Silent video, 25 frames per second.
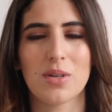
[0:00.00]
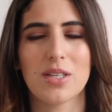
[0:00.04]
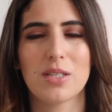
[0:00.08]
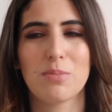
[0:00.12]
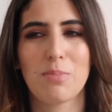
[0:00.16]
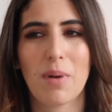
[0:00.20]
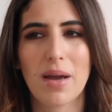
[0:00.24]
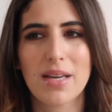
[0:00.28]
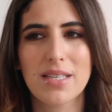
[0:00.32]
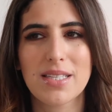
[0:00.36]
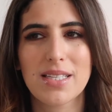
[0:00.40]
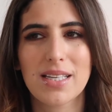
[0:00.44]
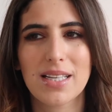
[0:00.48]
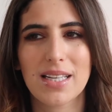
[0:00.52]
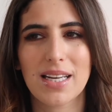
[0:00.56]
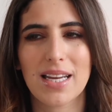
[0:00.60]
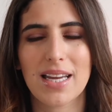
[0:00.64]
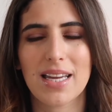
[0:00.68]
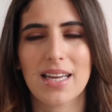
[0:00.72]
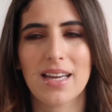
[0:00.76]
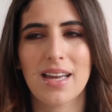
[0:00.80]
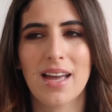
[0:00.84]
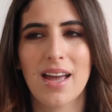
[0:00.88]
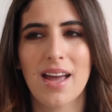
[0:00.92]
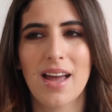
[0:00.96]
It's
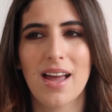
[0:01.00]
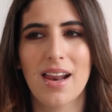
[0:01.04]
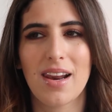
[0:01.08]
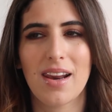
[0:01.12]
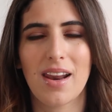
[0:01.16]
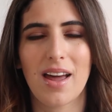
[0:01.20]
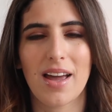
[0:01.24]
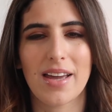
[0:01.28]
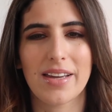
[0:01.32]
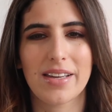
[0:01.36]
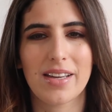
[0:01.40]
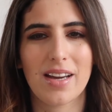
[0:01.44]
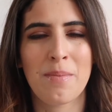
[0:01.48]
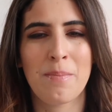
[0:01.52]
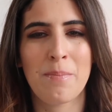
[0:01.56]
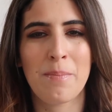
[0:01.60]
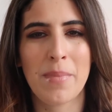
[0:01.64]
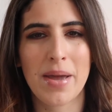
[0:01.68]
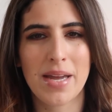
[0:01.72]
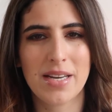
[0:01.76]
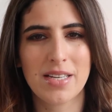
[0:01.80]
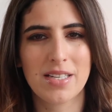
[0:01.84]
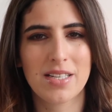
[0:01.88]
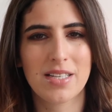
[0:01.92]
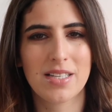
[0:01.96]
basically like
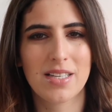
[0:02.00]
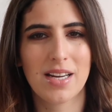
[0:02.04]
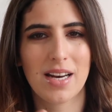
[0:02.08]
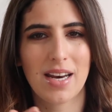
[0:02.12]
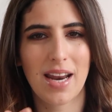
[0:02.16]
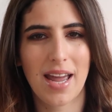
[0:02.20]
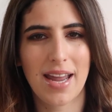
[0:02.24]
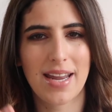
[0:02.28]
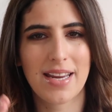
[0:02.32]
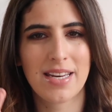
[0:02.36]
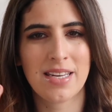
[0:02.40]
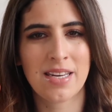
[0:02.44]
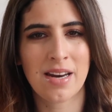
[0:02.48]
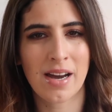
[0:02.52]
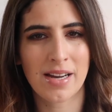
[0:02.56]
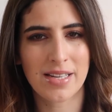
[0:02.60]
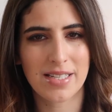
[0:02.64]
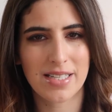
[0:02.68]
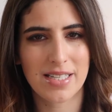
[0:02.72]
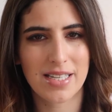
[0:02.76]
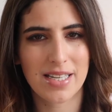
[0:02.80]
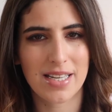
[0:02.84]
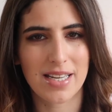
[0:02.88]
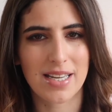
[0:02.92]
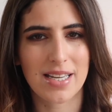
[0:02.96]
mid to late
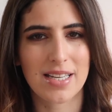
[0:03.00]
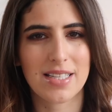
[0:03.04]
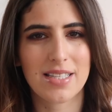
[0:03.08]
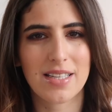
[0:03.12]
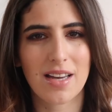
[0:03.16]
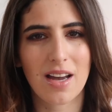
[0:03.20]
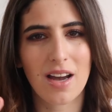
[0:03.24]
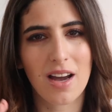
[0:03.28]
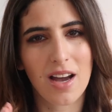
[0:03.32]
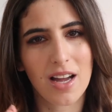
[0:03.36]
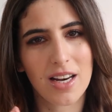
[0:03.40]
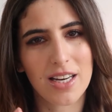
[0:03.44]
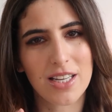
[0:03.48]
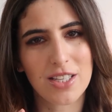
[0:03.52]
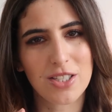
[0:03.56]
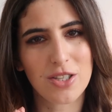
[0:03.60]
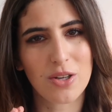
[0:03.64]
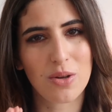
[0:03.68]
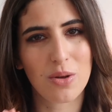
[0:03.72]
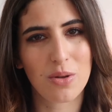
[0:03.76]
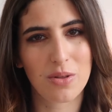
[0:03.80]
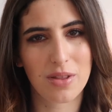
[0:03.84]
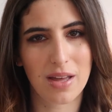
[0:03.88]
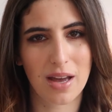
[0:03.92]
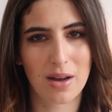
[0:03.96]
nineties, early
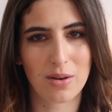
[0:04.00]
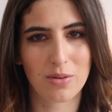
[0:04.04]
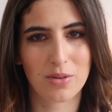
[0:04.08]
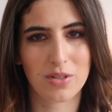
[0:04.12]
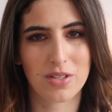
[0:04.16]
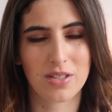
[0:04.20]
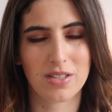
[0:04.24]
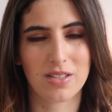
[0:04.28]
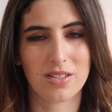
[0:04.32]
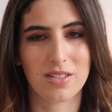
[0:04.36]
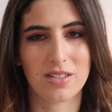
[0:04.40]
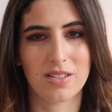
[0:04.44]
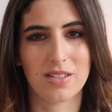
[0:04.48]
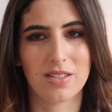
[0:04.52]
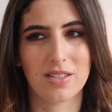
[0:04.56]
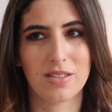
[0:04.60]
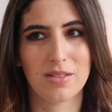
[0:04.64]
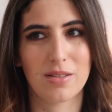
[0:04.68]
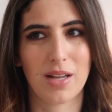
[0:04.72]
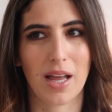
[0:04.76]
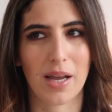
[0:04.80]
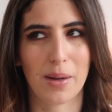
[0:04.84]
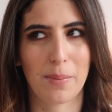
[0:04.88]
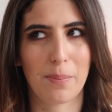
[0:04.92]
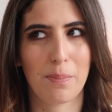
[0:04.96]
two thousands,
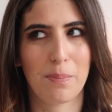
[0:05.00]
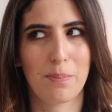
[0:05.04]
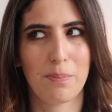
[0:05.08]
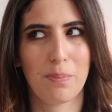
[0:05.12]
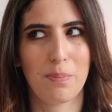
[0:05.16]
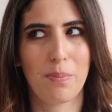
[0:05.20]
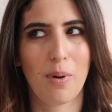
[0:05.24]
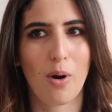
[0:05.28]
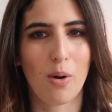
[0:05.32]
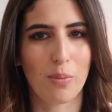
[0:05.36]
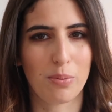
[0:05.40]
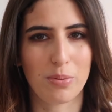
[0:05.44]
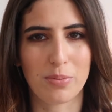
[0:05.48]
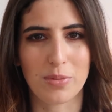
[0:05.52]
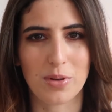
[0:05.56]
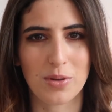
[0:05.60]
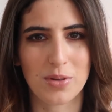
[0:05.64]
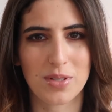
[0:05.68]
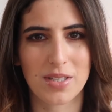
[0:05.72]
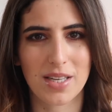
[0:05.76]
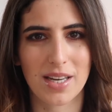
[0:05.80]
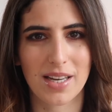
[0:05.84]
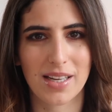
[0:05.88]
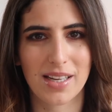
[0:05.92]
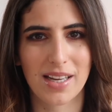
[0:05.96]
like pop
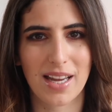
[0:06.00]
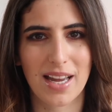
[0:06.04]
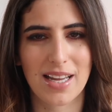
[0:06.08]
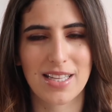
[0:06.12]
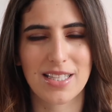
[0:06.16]
music.